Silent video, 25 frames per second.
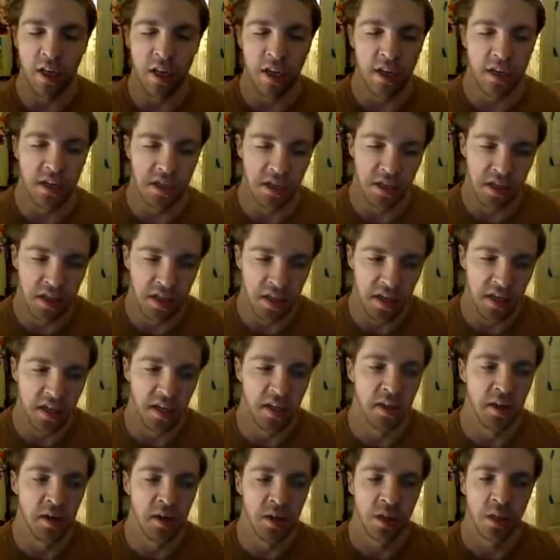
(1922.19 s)
is
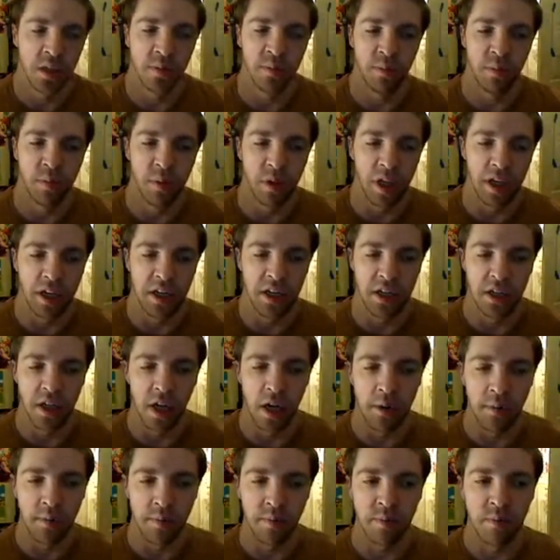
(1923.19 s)
there's like
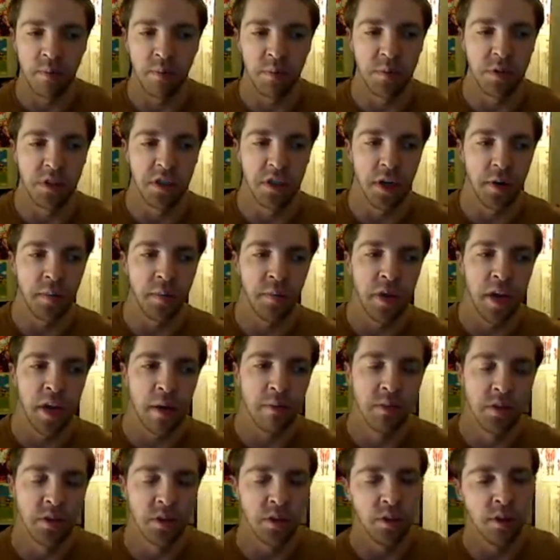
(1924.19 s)
some
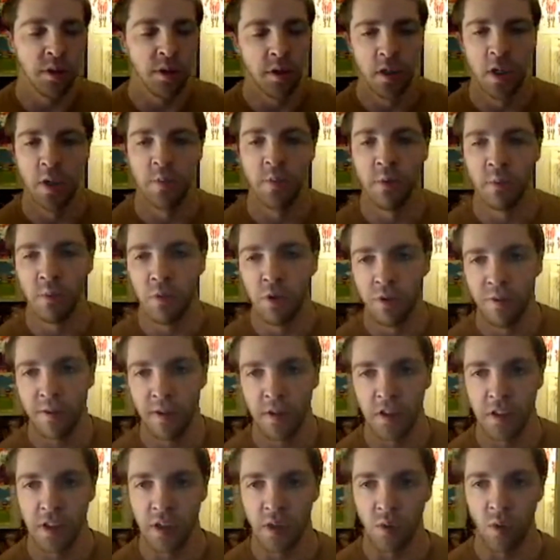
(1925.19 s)
game studios have been
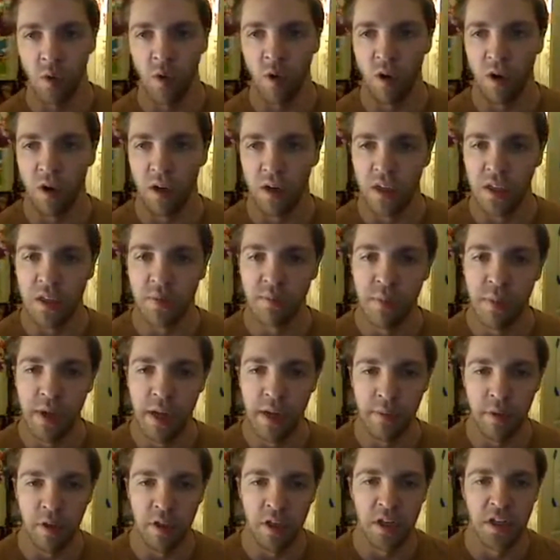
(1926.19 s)
moving towards
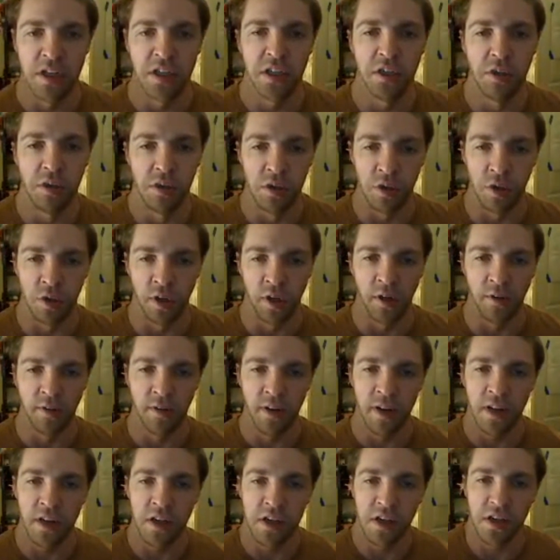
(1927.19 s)
minimalist user
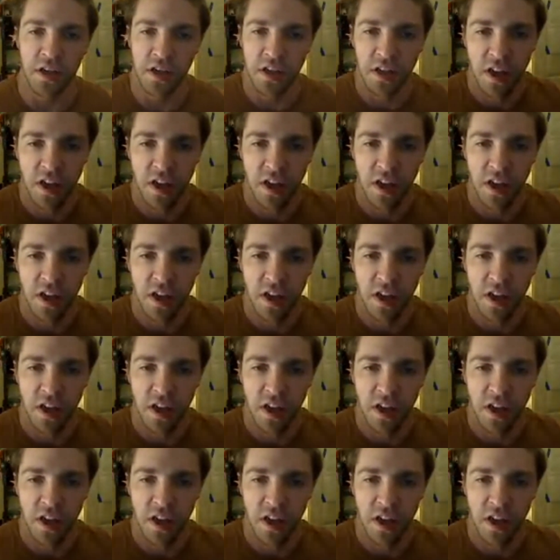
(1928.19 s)
interface.